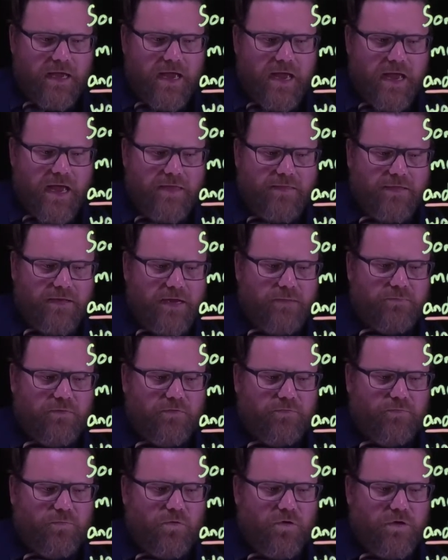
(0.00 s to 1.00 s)
And the number
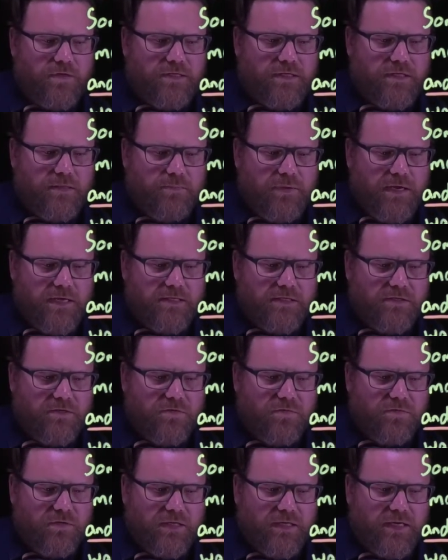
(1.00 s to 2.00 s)
of words in the passage
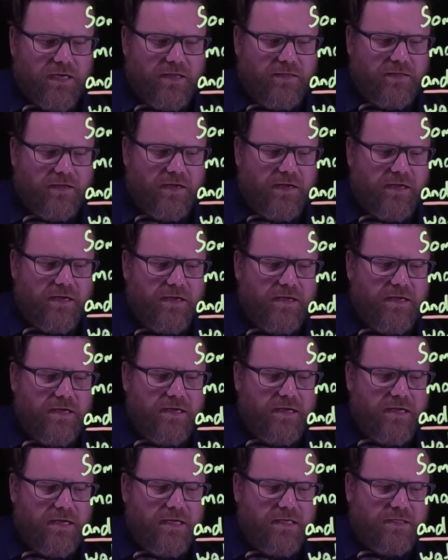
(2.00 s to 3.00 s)
altogether
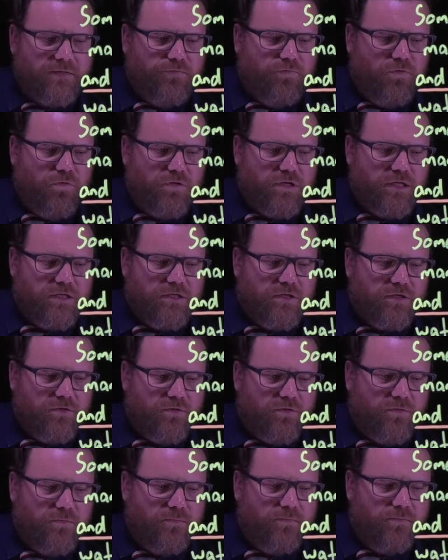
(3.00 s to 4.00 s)
is
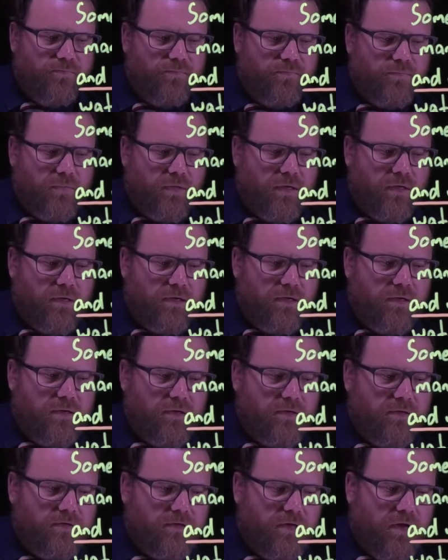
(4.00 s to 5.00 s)
42.
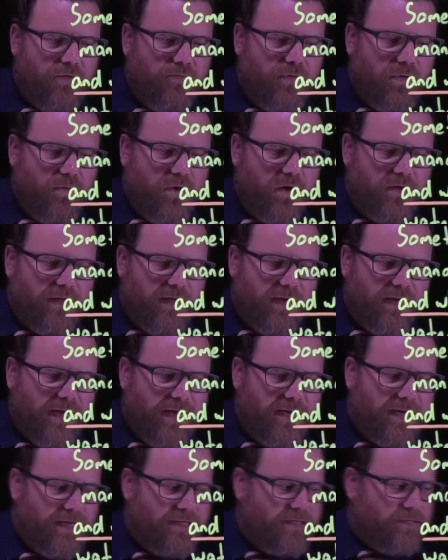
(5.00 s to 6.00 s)
So if we work that
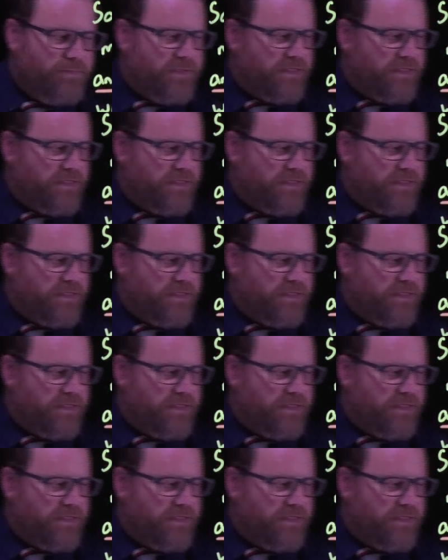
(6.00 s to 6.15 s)
out as a